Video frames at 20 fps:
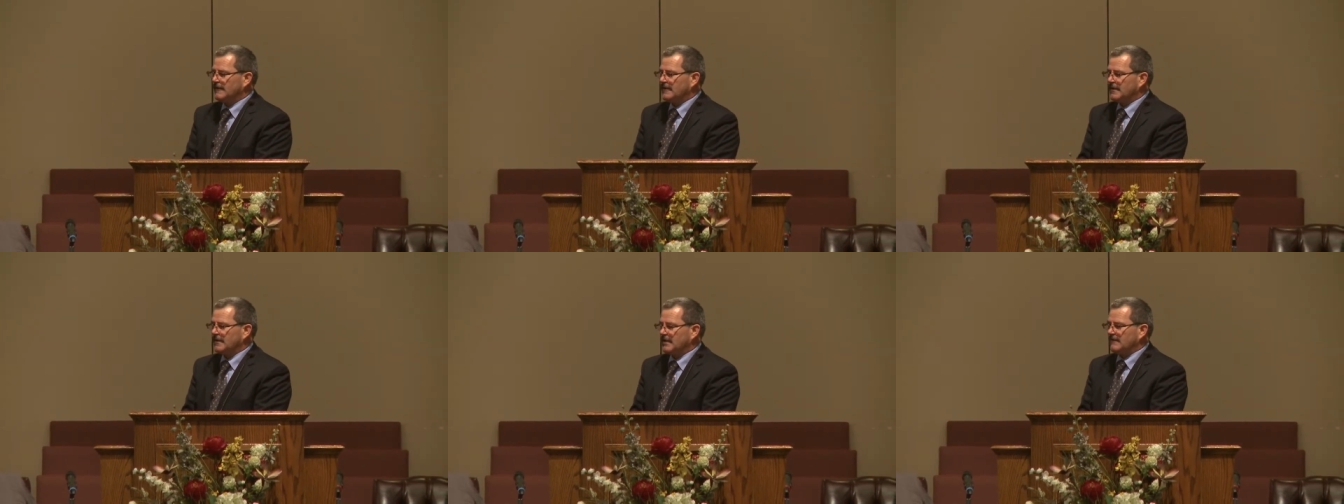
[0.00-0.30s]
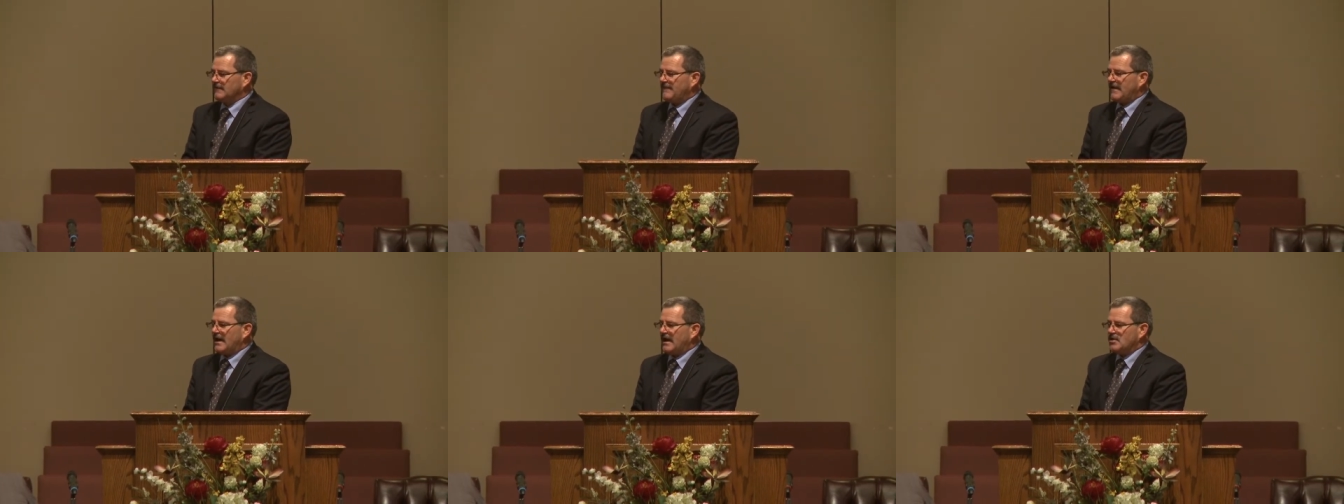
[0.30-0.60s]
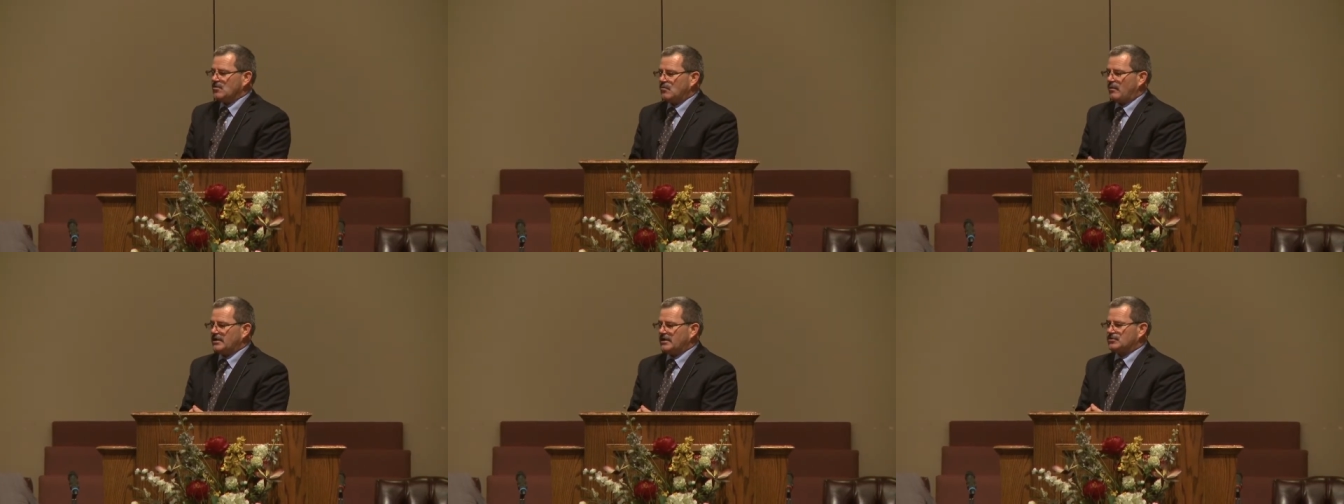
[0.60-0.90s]

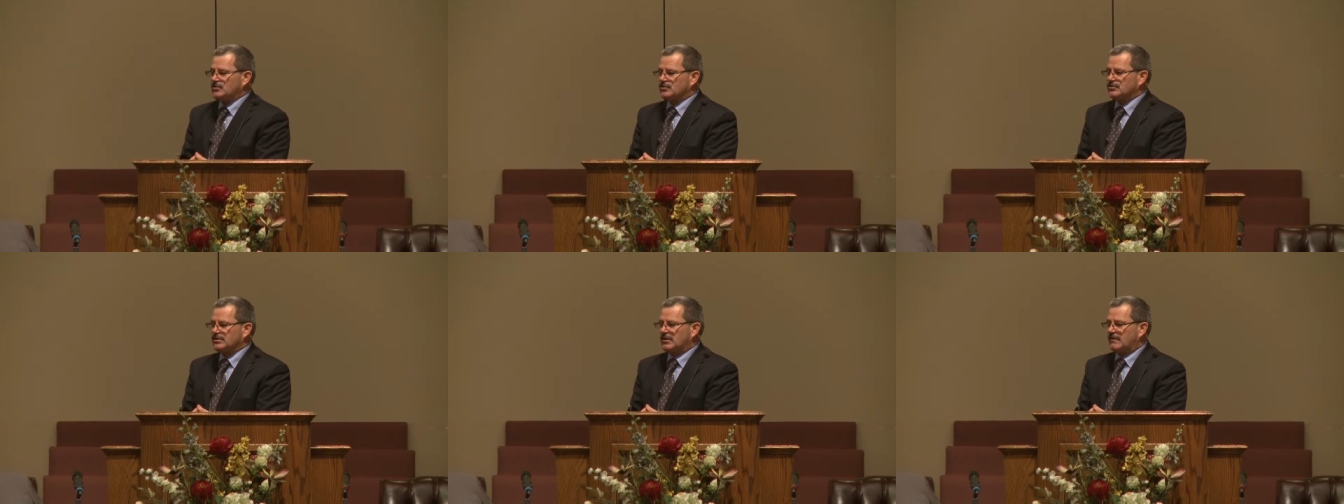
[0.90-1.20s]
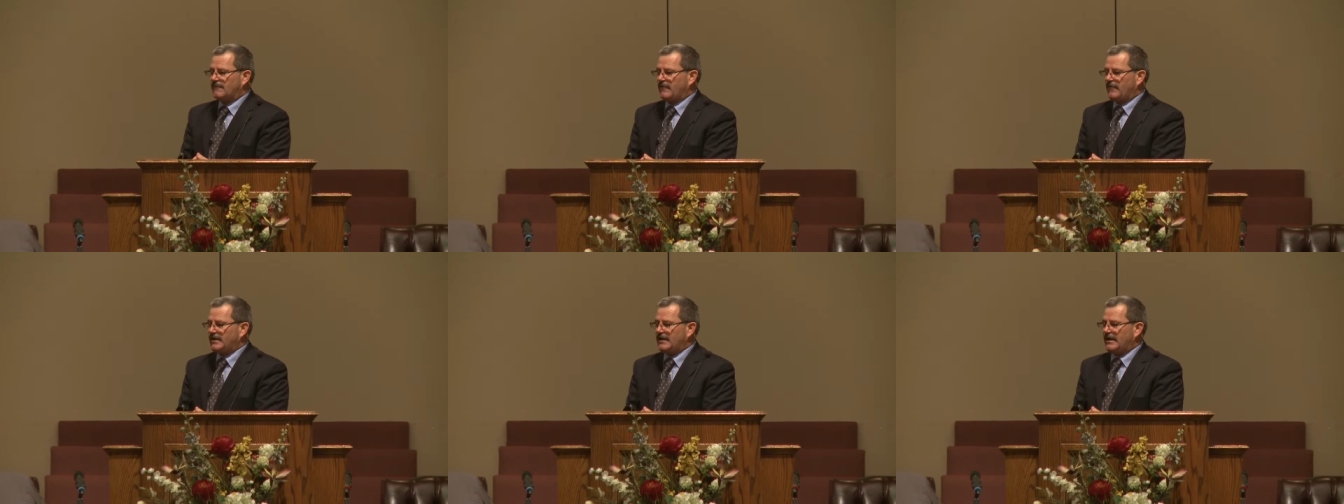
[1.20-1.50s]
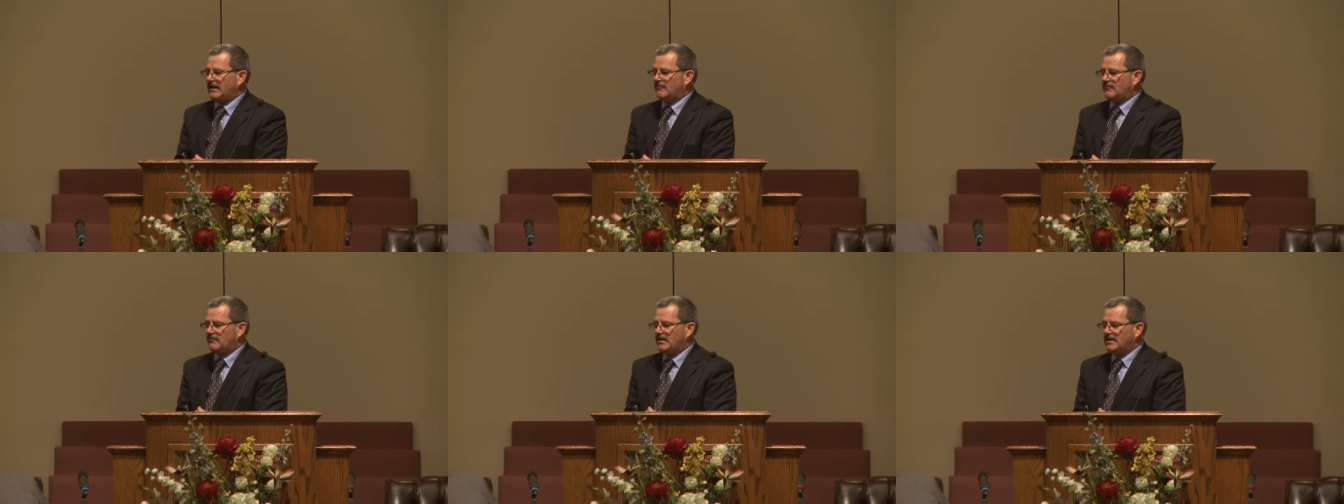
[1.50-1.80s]
evaluate yourself right now and
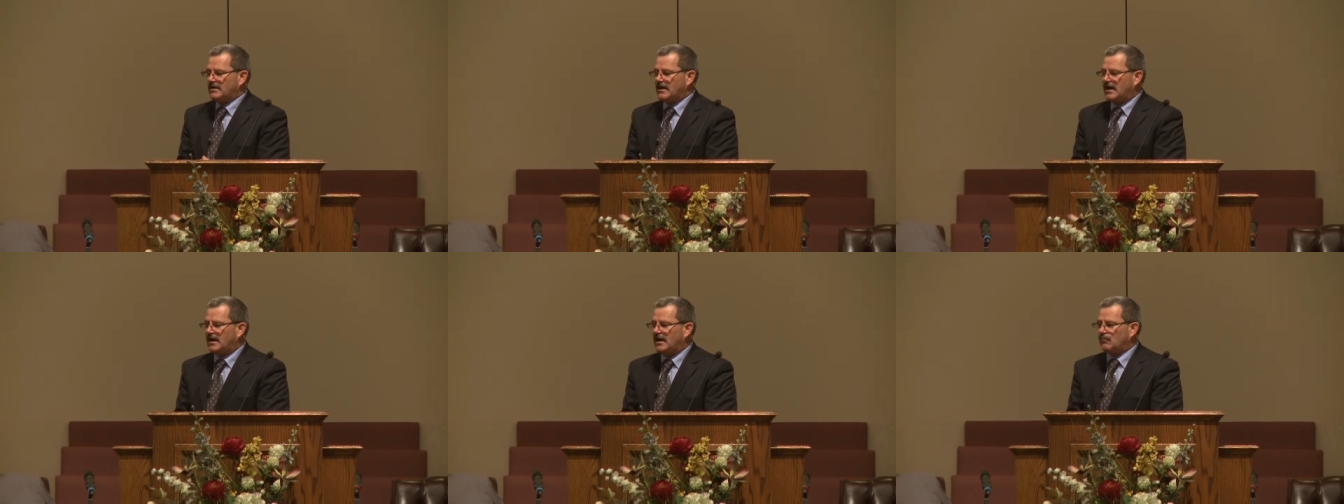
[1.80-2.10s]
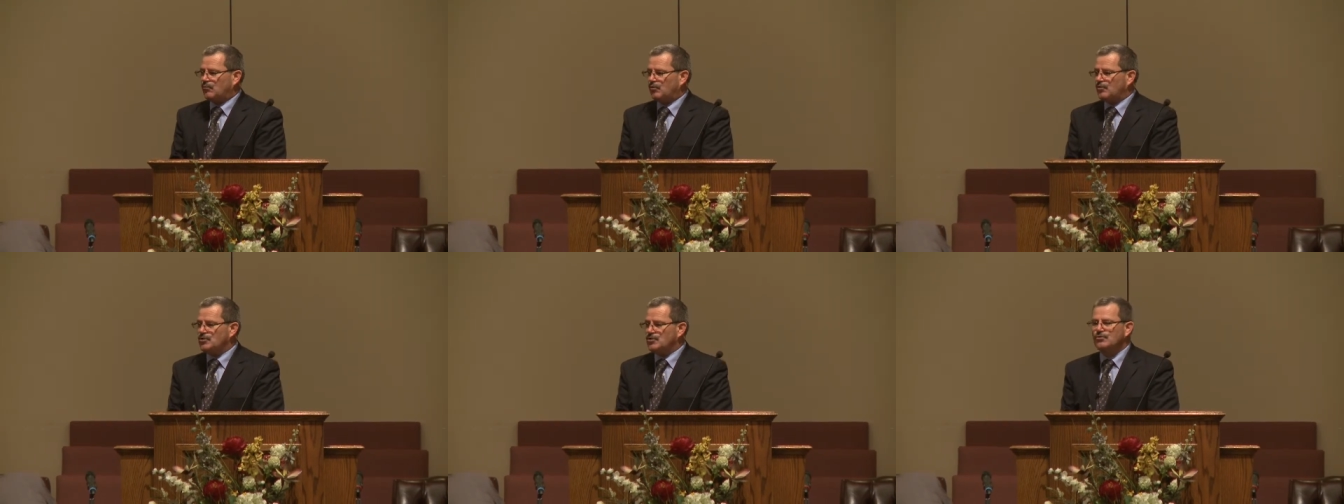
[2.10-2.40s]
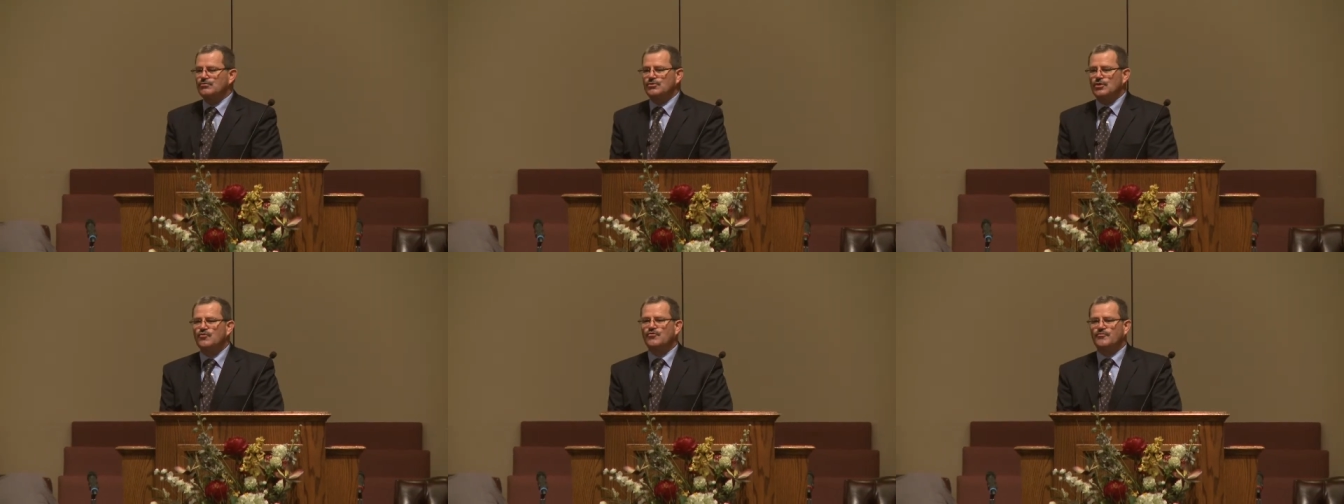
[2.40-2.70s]
say, God, will you
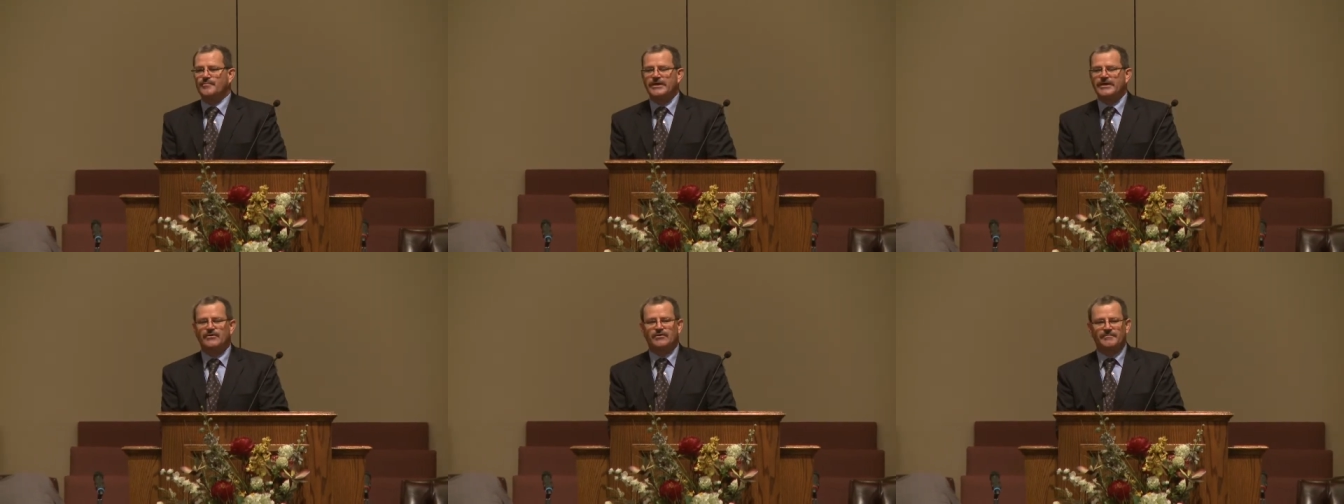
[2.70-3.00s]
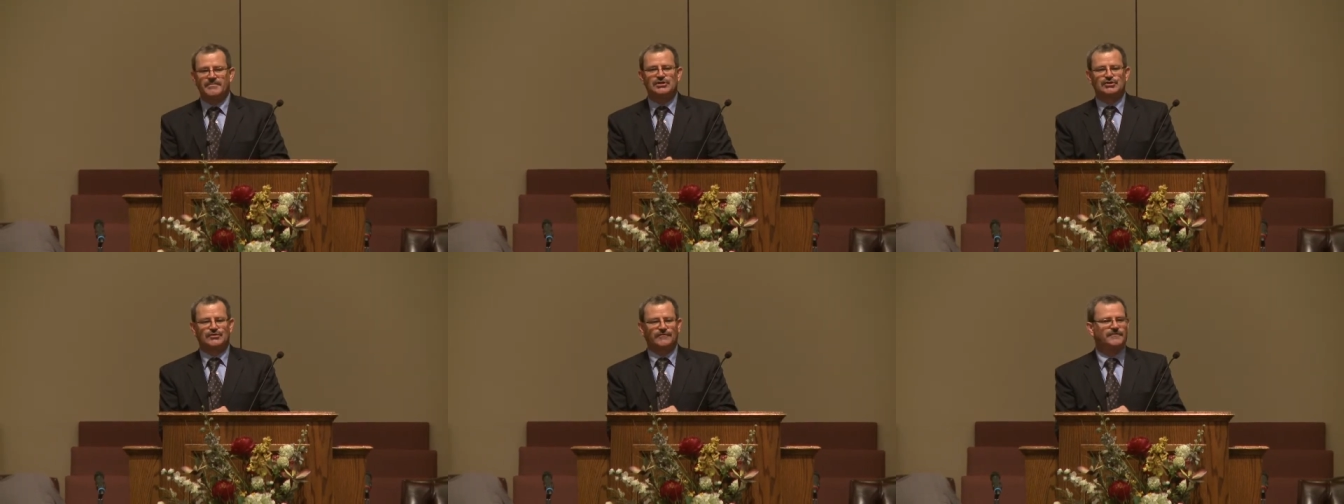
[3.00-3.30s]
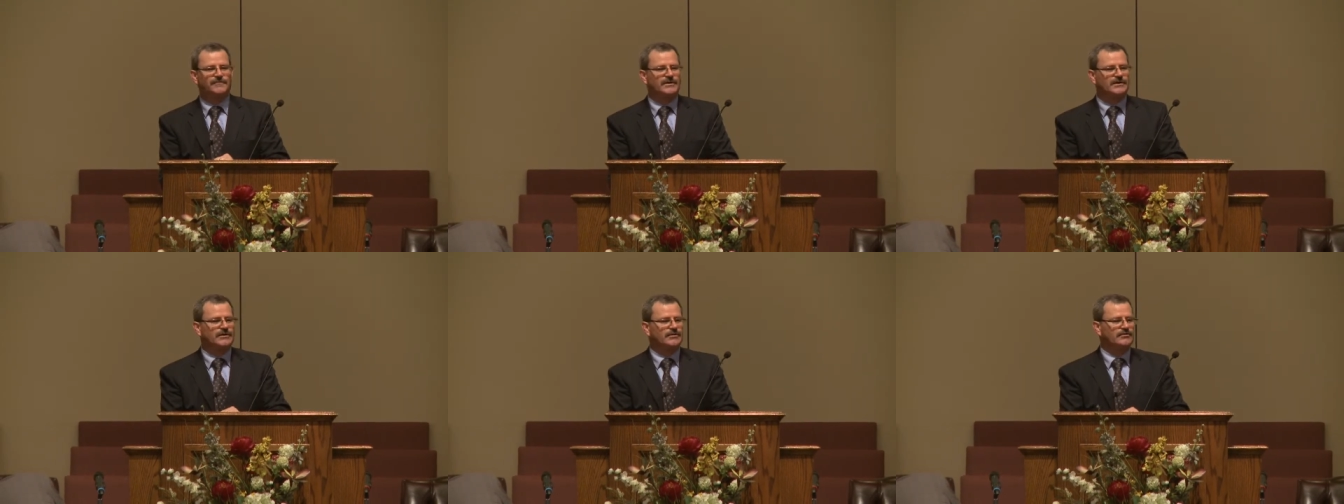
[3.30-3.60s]
use me on a mission
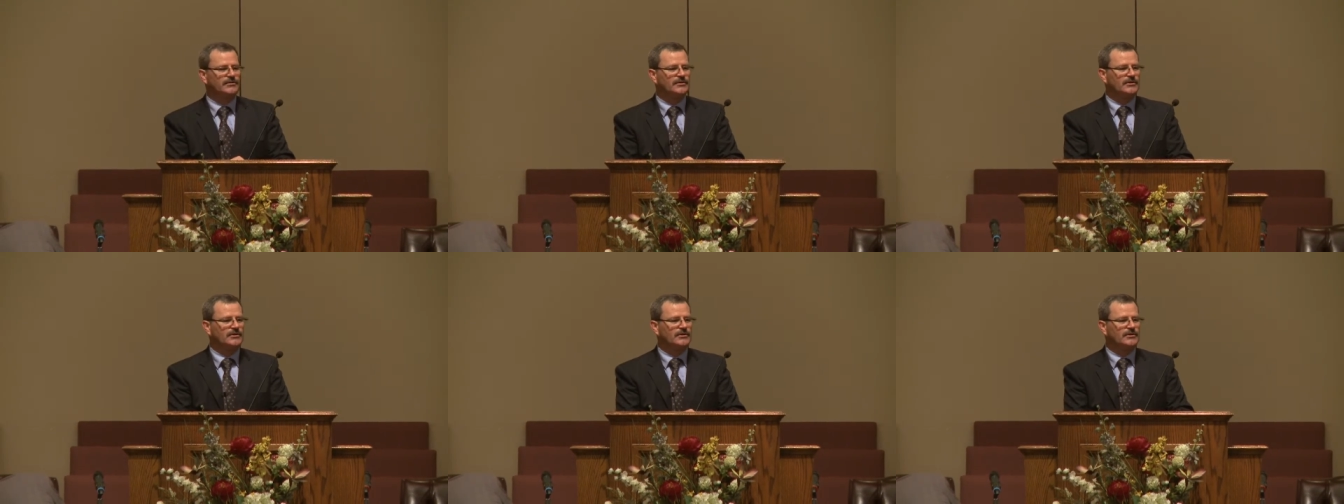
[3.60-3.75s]
field?